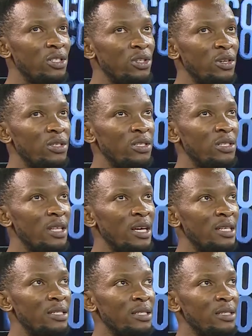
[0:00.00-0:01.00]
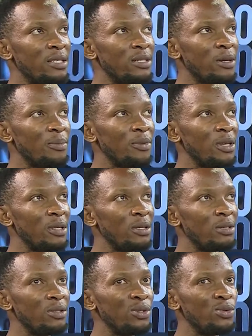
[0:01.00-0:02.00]
just there's something
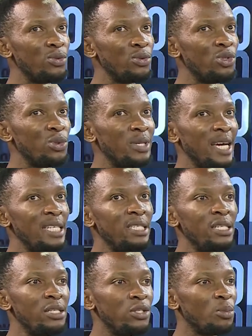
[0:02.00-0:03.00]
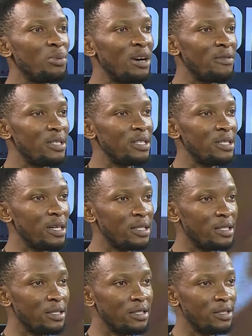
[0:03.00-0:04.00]
you would edit your privacy
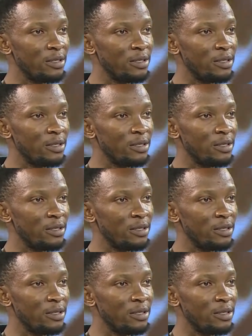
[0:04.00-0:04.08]
settings.